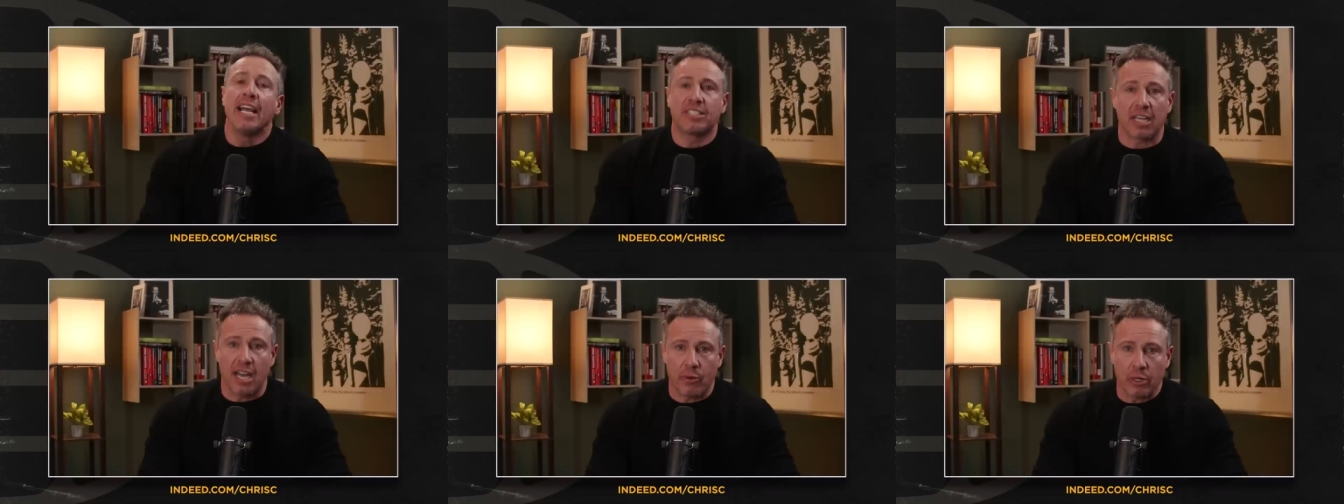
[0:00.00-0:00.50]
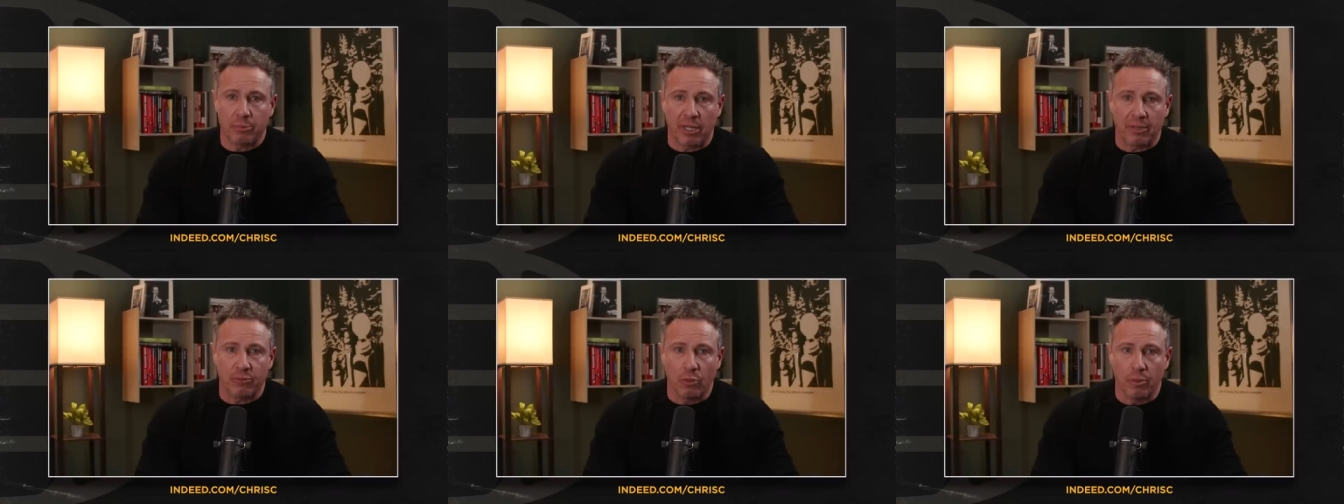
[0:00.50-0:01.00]
It's a hiring
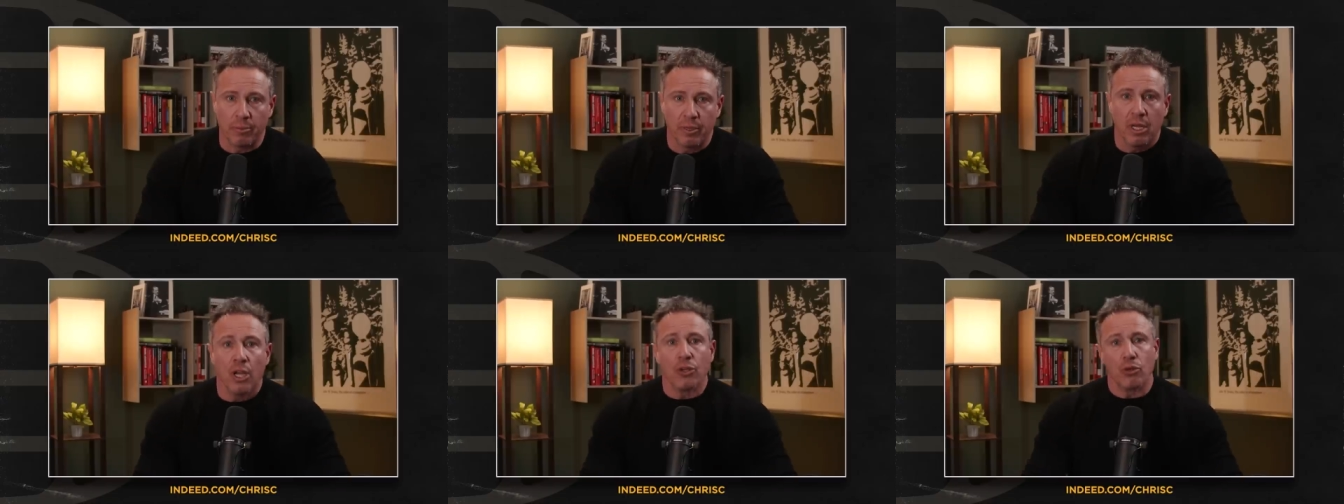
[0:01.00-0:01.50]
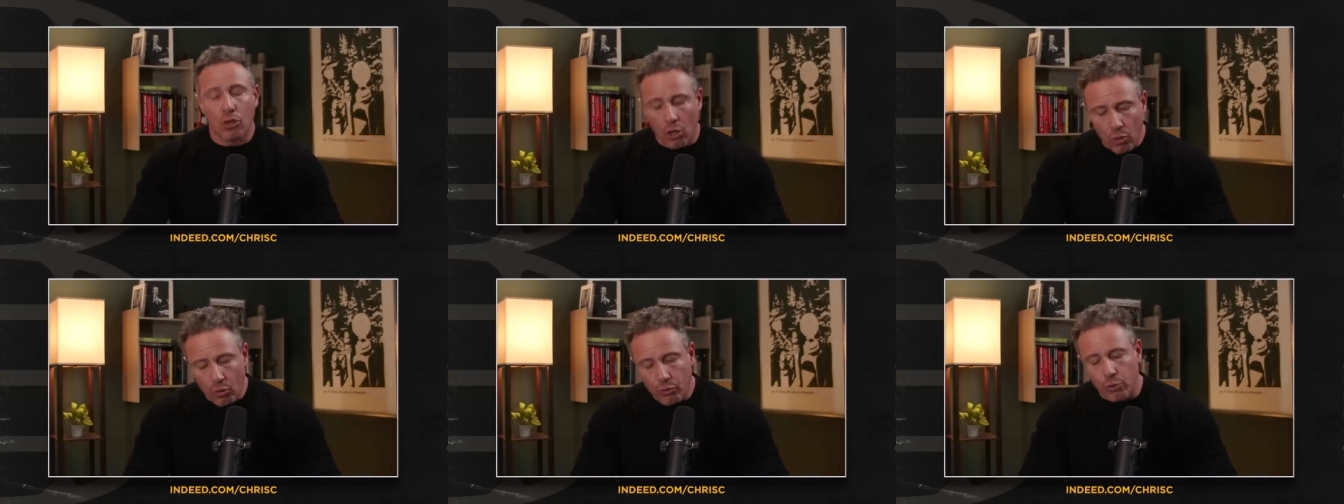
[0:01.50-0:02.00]
platform. You
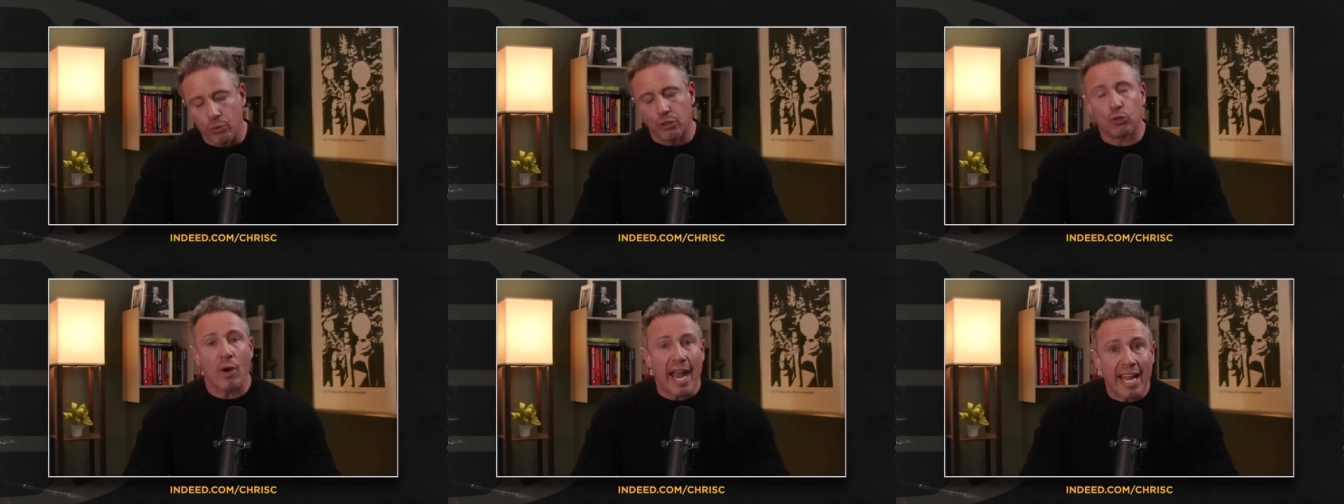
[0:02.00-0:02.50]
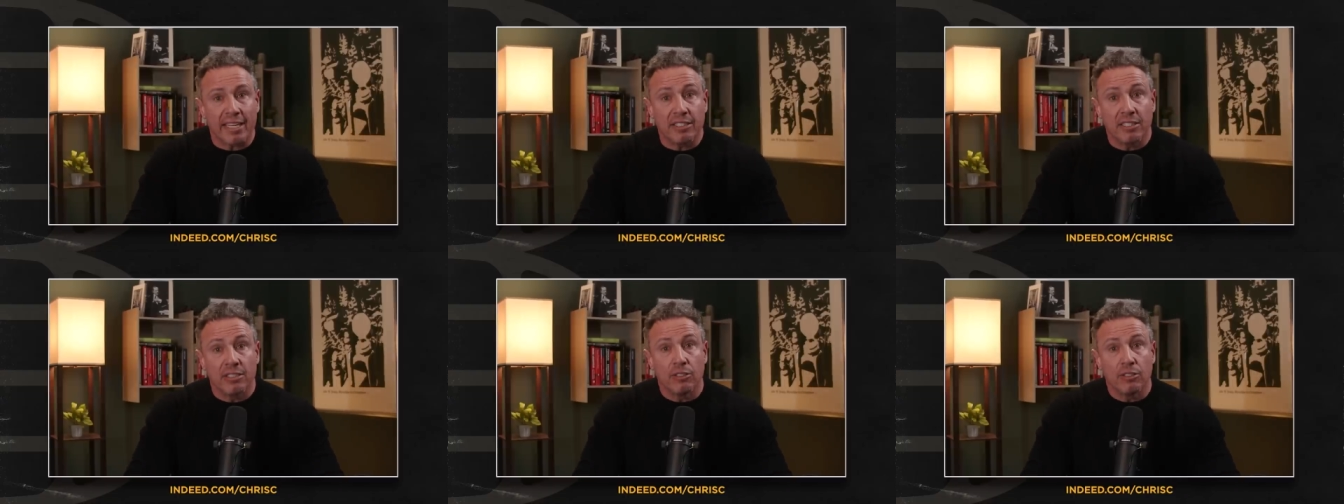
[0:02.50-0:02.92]
go, you attract,